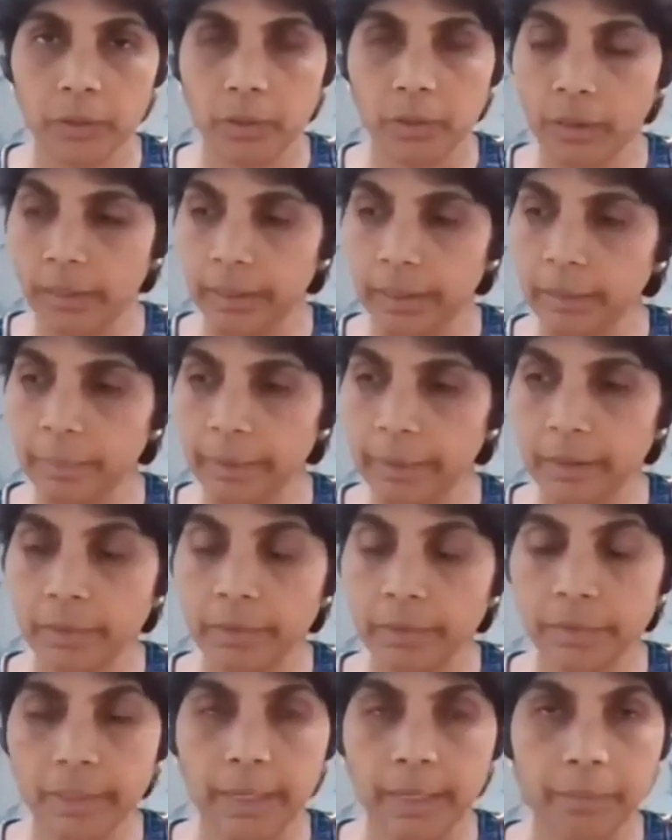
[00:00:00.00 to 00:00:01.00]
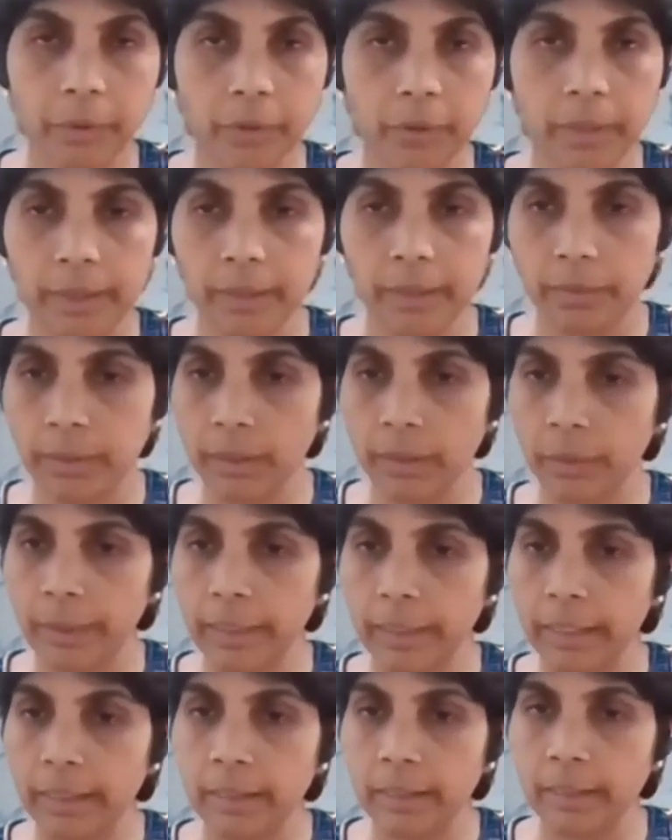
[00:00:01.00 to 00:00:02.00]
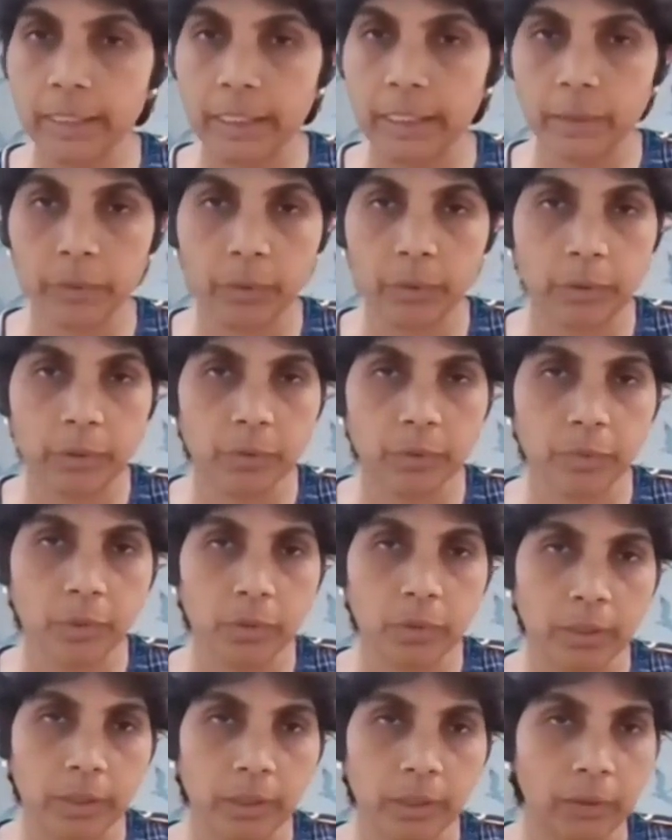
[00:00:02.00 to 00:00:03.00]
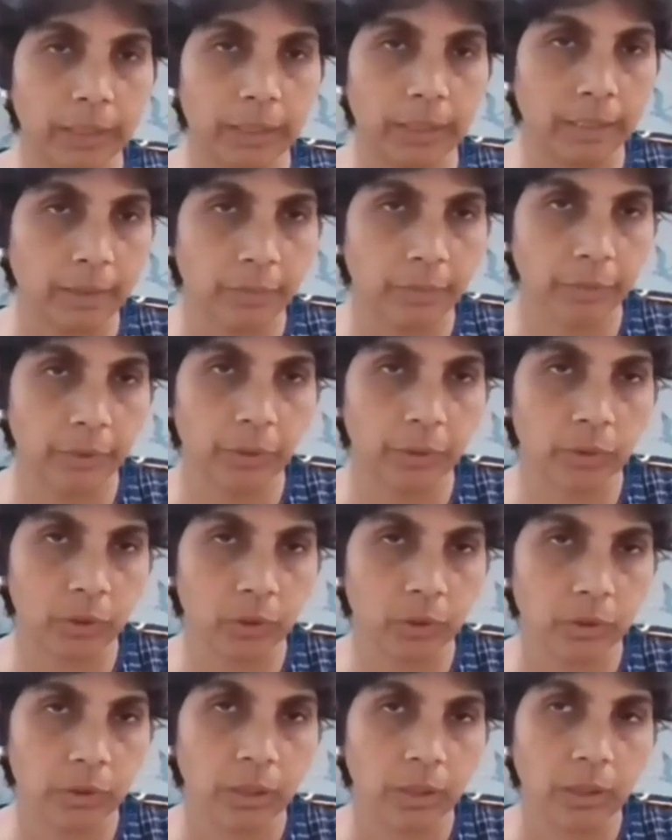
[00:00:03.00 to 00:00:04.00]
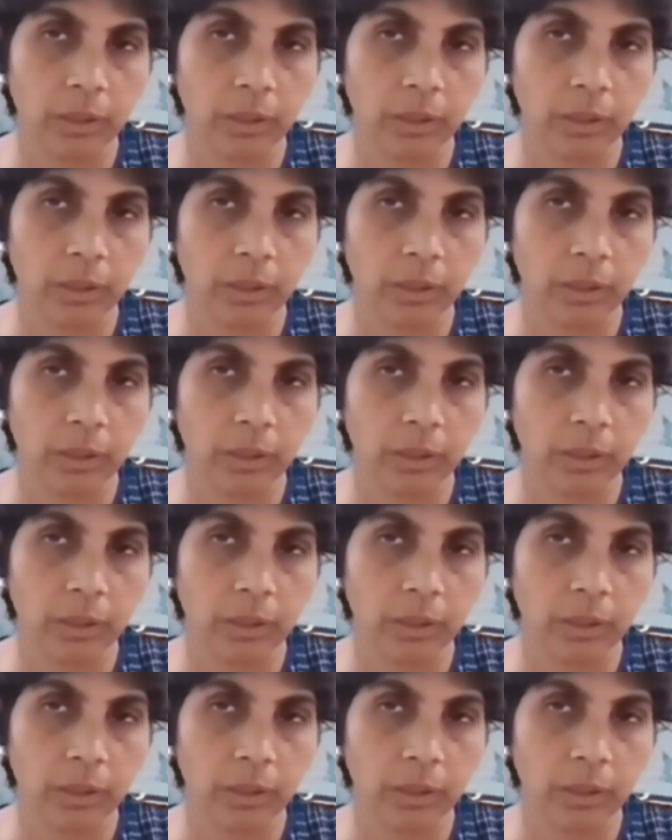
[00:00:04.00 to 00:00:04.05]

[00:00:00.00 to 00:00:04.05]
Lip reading: So a little bit of time you get will quickly reach out to the phone and look at some videos.